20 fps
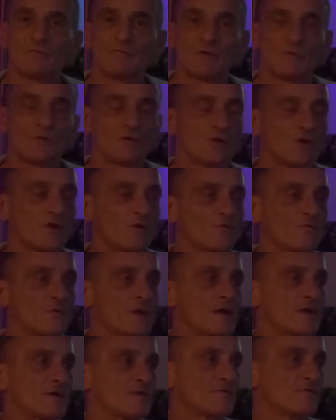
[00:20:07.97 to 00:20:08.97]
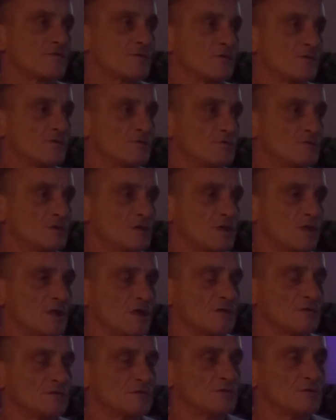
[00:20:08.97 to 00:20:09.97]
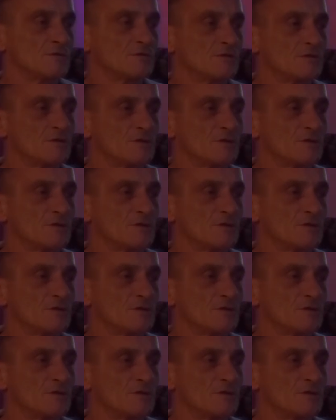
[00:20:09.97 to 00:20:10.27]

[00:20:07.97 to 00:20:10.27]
But we're not aware of it all, you know.